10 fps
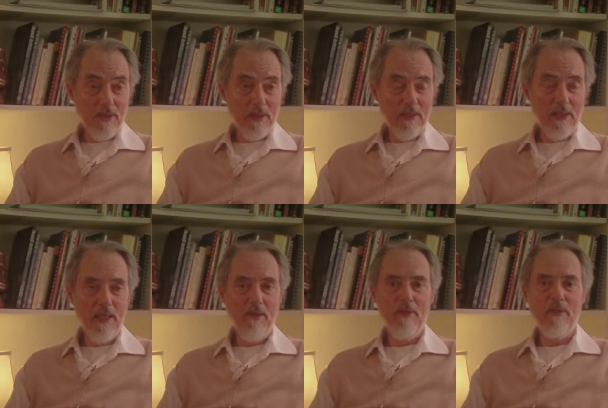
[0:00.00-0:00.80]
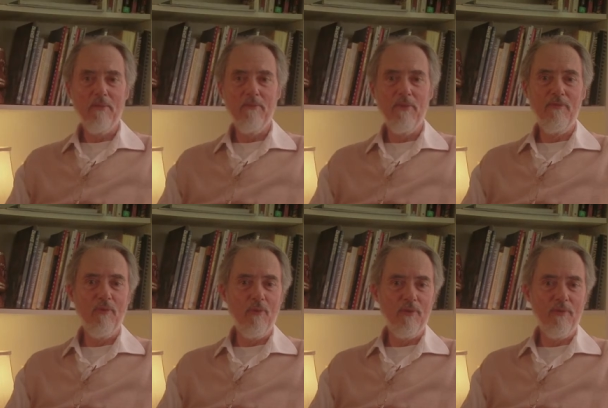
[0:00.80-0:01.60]
got into the area,
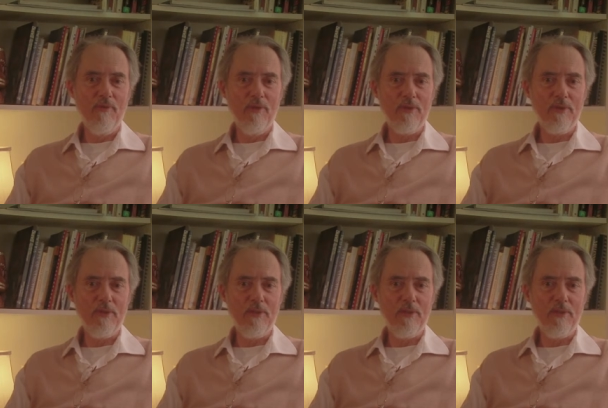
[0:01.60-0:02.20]
before the first